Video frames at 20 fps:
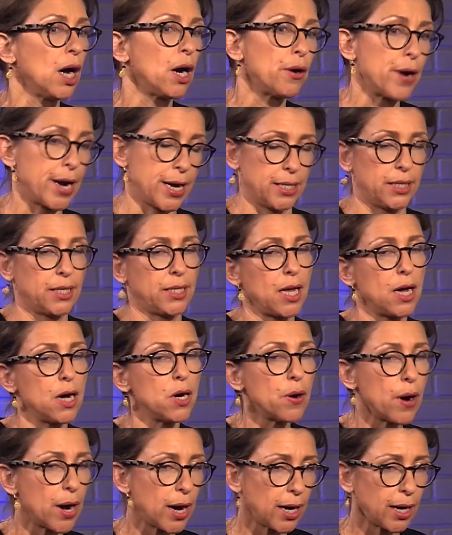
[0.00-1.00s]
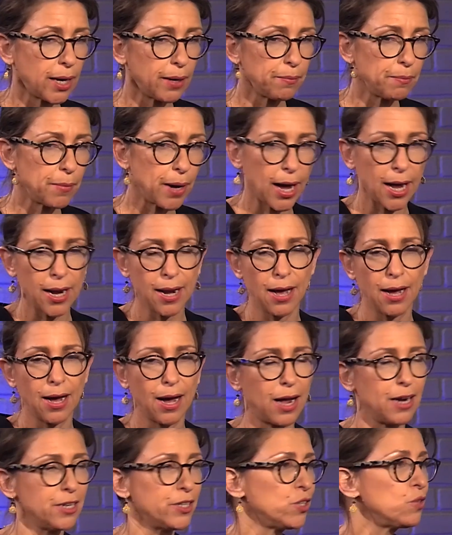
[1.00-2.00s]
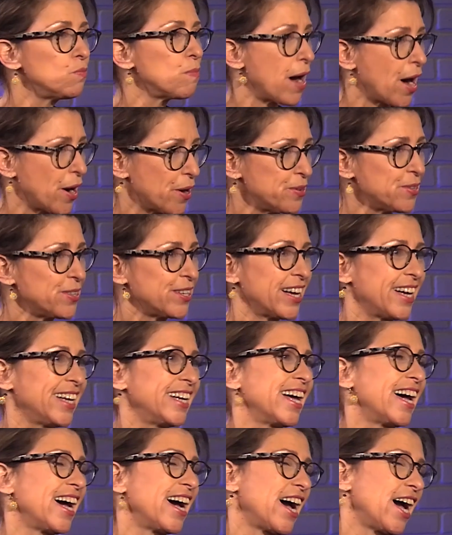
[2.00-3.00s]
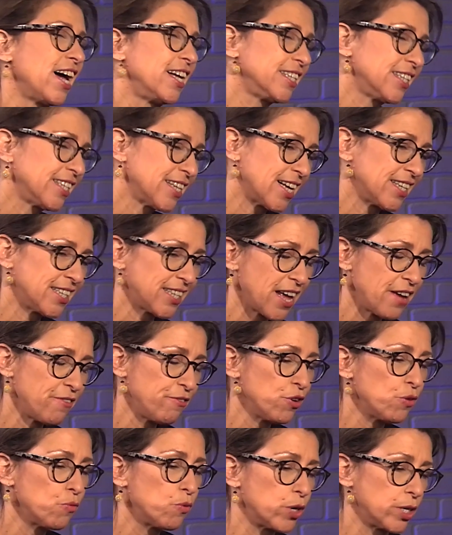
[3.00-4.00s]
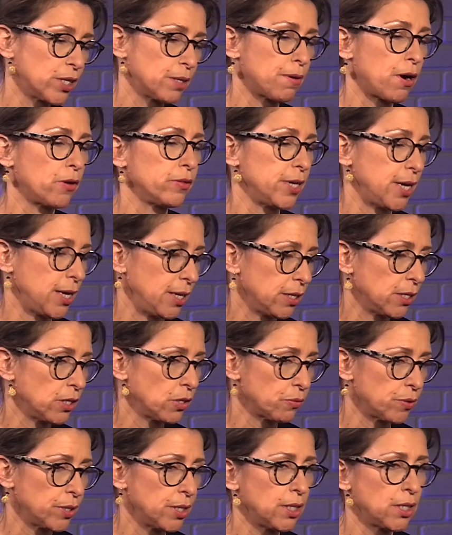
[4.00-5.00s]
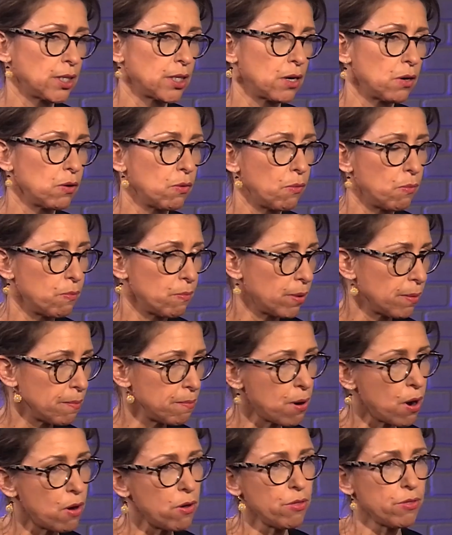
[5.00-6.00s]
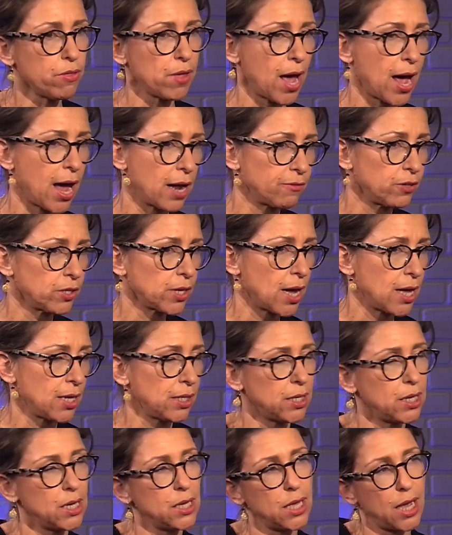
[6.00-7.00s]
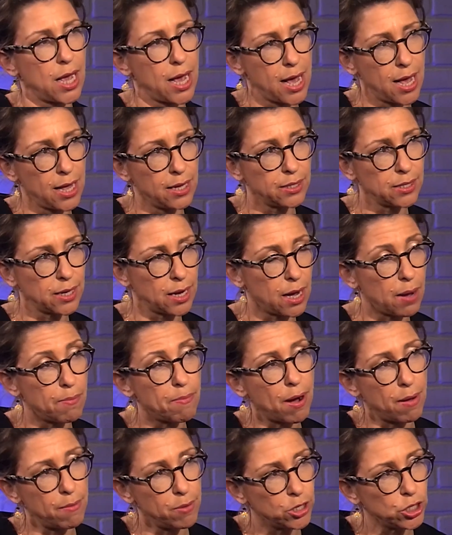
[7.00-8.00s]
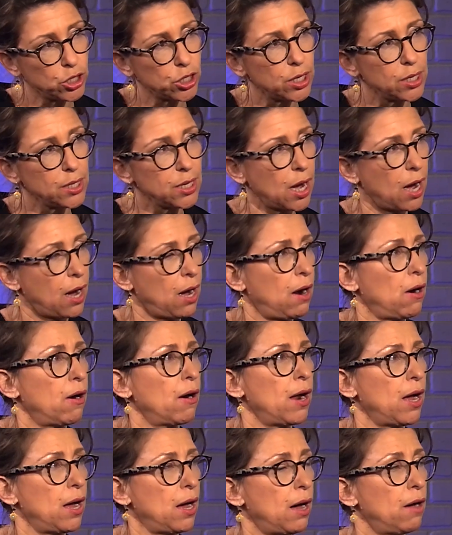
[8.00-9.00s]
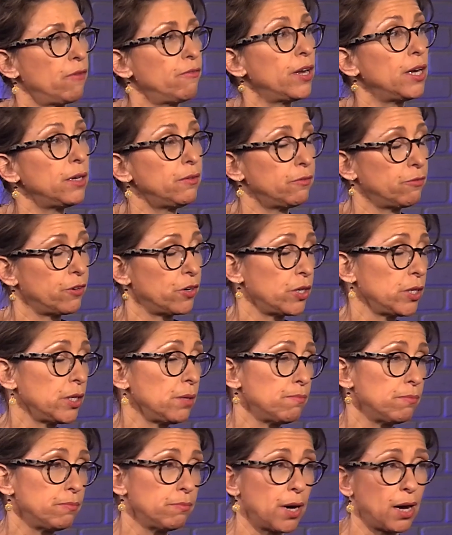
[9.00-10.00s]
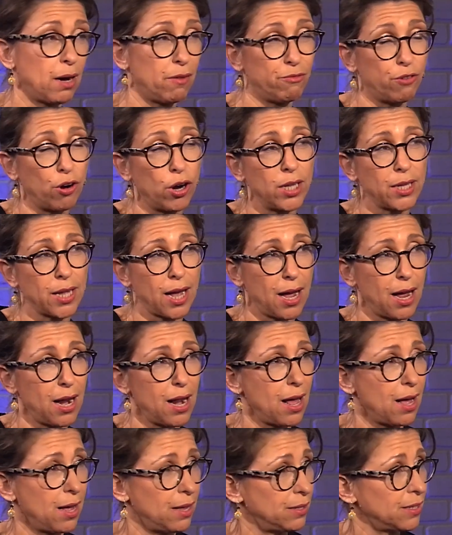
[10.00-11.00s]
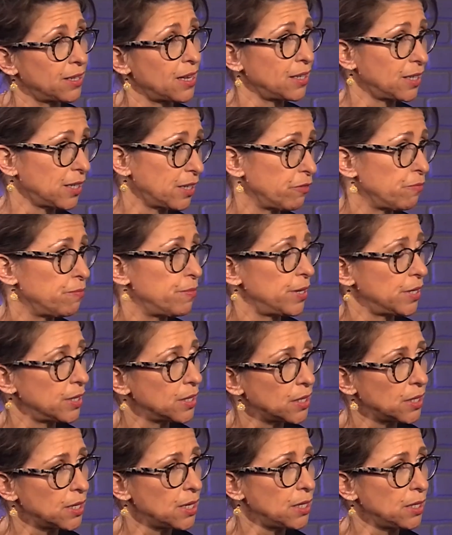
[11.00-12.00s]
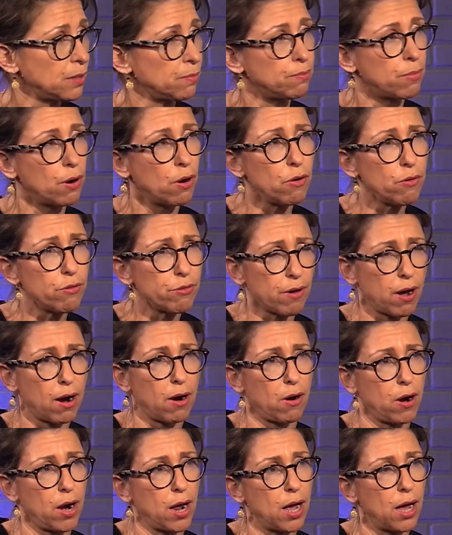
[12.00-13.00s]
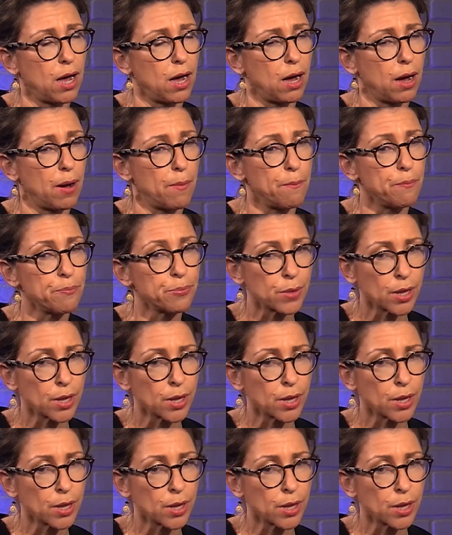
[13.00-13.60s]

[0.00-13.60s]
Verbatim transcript: All right, so um, I'll, uh, I'll, zoom out and, uh, okay. and uh, say a few words about the industries. So both advertising and uh, publishing are uh, very, very uh, volatile and sensitive businesses. Mm -hmm. Both are um,